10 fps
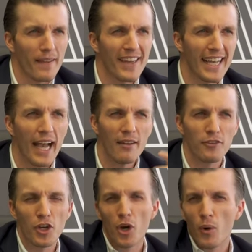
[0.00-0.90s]
they kind
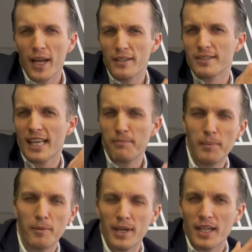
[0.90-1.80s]
of know how to save
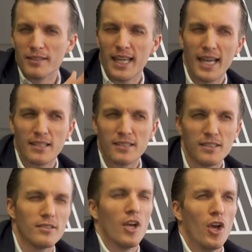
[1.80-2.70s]
people money on
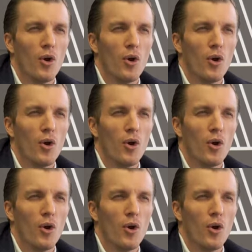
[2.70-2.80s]
taxes,